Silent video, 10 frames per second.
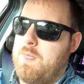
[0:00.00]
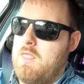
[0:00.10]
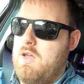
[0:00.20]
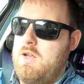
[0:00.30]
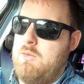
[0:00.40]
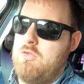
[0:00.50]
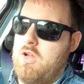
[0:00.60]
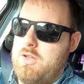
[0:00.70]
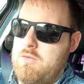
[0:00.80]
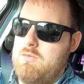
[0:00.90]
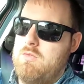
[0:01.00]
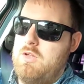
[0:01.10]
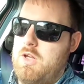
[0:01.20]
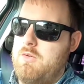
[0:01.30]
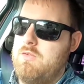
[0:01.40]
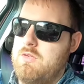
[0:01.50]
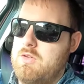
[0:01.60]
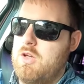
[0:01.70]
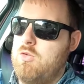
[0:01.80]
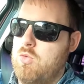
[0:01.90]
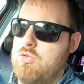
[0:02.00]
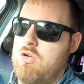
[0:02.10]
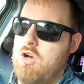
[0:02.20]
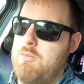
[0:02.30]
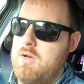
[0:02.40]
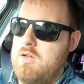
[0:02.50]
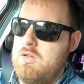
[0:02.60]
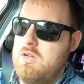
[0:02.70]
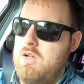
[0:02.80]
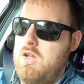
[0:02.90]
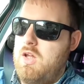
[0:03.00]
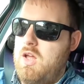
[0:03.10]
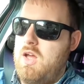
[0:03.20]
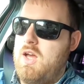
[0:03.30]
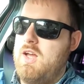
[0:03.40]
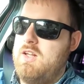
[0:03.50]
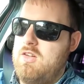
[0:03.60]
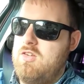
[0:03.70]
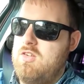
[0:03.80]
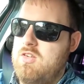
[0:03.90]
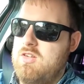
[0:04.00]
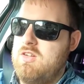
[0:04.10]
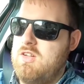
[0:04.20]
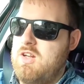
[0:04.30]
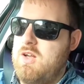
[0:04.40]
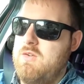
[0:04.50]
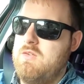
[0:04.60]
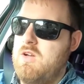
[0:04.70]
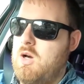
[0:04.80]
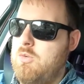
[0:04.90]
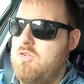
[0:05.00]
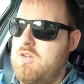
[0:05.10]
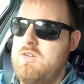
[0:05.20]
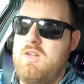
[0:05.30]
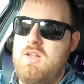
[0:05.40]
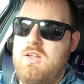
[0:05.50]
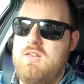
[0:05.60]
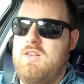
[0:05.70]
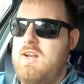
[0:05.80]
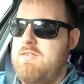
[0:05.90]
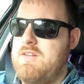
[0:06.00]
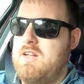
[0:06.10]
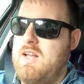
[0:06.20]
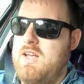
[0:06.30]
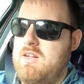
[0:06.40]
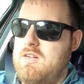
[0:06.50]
And he was like, you know, go towards Cromer, and you know, I was in the left-hand lane,